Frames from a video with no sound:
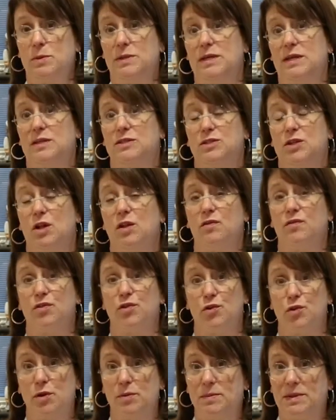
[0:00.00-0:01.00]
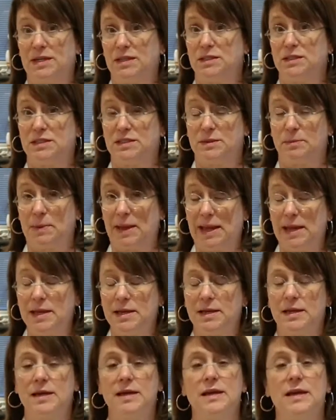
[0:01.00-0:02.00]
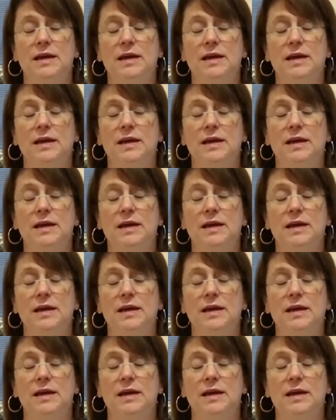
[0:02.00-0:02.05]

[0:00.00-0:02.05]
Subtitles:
It takes all of 30 minutes to bake.